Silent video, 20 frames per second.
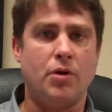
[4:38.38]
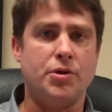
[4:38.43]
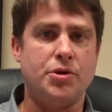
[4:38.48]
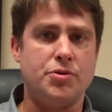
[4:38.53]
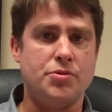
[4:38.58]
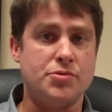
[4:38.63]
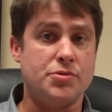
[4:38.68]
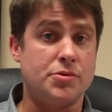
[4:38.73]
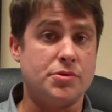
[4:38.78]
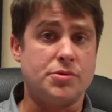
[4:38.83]

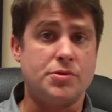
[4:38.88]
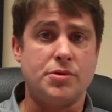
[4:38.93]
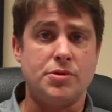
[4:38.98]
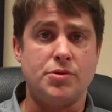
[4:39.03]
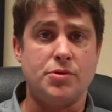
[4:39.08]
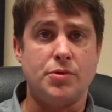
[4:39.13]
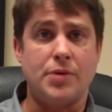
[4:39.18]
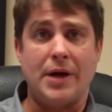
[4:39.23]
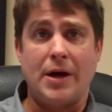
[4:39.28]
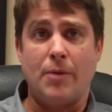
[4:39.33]
users to
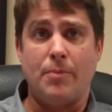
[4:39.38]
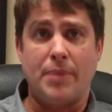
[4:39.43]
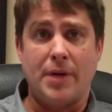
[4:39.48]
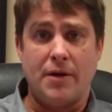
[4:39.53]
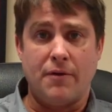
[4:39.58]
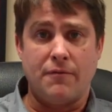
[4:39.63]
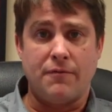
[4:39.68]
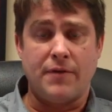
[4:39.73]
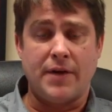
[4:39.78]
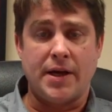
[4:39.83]
do
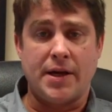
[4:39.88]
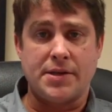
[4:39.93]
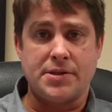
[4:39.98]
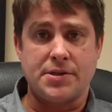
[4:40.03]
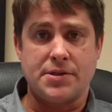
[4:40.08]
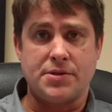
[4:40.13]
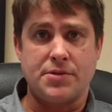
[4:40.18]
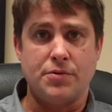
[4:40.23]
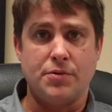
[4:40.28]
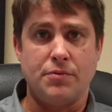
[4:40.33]
outbound
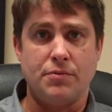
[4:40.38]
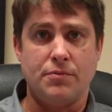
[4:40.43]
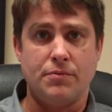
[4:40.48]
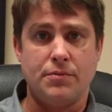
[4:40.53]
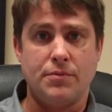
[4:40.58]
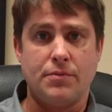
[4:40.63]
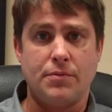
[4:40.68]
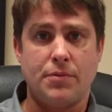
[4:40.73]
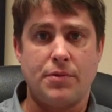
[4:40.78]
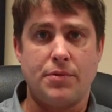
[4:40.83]
faxes
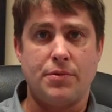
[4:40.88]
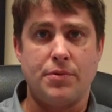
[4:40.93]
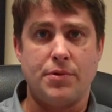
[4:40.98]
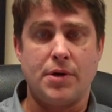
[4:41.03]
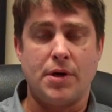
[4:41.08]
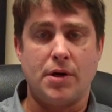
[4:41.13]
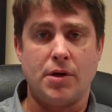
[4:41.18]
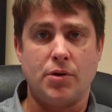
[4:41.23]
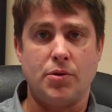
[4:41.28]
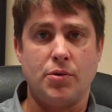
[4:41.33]
through
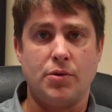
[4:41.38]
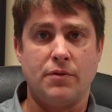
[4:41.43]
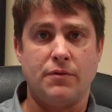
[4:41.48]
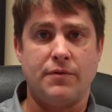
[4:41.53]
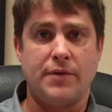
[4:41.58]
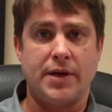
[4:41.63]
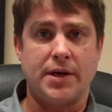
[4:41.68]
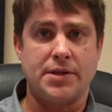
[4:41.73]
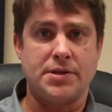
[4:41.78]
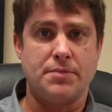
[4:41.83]
Concord
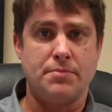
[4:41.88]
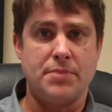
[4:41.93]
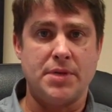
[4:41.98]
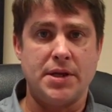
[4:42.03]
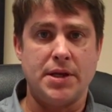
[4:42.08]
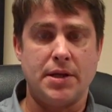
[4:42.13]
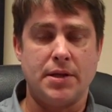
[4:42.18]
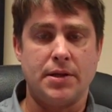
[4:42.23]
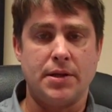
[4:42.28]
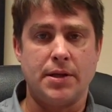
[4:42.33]
Fax
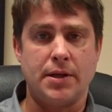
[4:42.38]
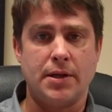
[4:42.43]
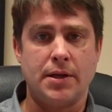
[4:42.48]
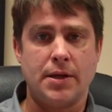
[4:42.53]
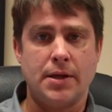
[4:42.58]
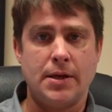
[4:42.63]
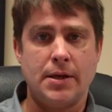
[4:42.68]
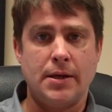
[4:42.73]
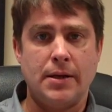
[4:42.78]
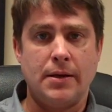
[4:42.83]
immediately.
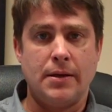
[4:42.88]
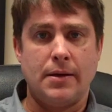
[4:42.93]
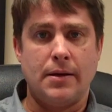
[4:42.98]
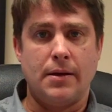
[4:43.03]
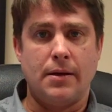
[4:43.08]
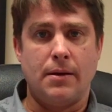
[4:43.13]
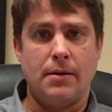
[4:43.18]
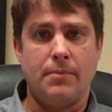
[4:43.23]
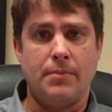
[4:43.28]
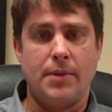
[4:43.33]

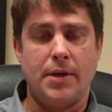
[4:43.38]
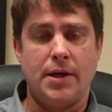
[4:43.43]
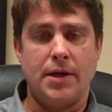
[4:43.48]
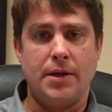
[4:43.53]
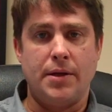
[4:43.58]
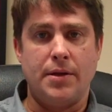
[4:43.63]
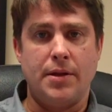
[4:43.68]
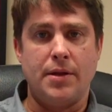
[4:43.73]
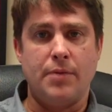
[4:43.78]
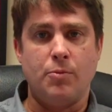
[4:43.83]

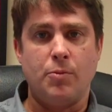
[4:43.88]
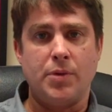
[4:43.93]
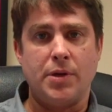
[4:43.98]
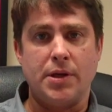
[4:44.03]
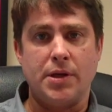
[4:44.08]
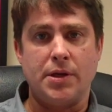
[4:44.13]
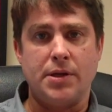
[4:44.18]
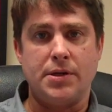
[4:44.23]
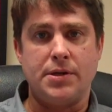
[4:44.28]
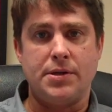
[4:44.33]
And then
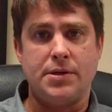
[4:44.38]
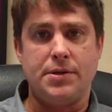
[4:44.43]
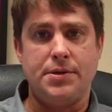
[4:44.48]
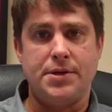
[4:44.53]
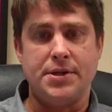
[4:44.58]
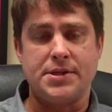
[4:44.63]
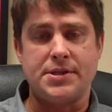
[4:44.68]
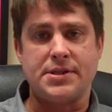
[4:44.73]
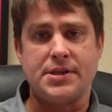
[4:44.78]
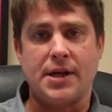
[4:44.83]
we
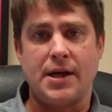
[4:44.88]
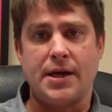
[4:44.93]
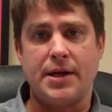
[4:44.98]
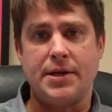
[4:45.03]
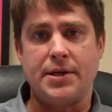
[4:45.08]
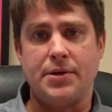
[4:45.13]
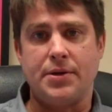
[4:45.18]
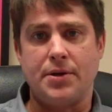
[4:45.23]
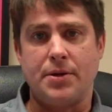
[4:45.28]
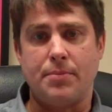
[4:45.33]

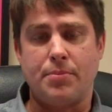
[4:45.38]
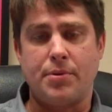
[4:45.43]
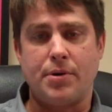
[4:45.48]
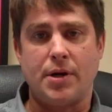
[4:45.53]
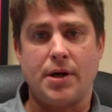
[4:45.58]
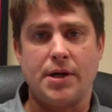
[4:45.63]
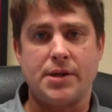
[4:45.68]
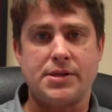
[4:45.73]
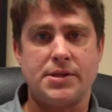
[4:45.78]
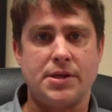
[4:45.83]
decided on a
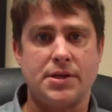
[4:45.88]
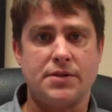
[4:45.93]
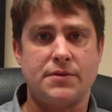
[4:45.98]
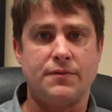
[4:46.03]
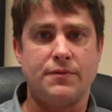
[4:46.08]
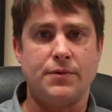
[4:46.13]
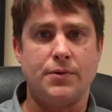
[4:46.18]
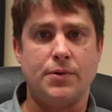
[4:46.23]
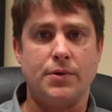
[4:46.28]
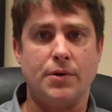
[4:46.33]
process
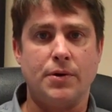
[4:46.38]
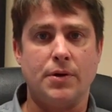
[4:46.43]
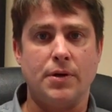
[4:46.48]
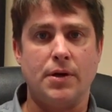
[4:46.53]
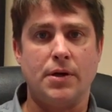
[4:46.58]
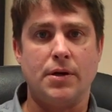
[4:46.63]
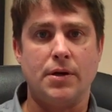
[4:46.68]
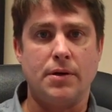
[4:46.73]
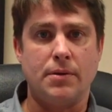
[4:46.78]
for